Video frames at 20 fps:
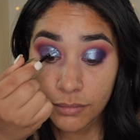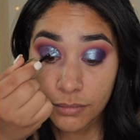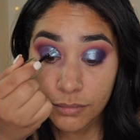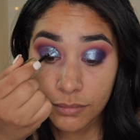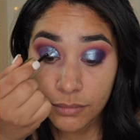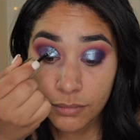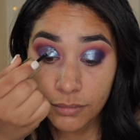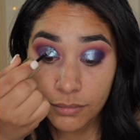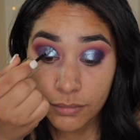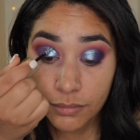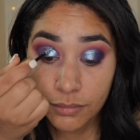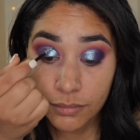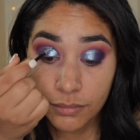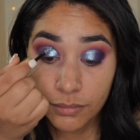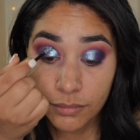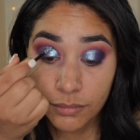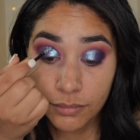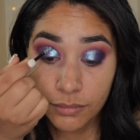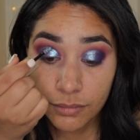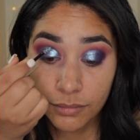All I'm going to
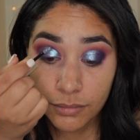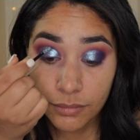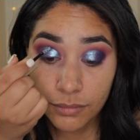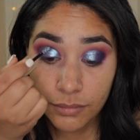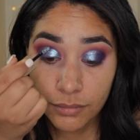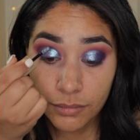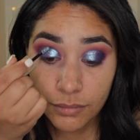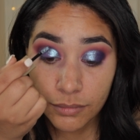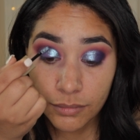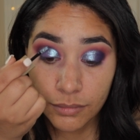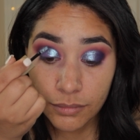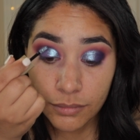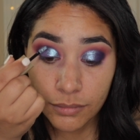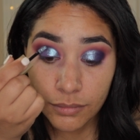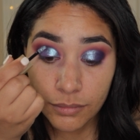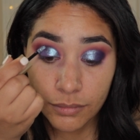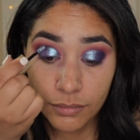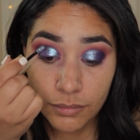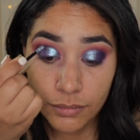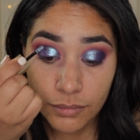do is apply this
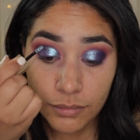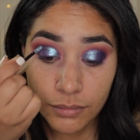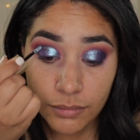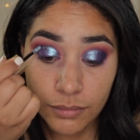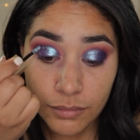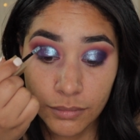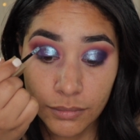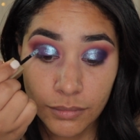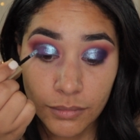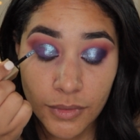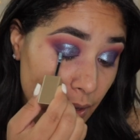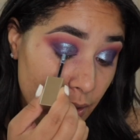on my lid,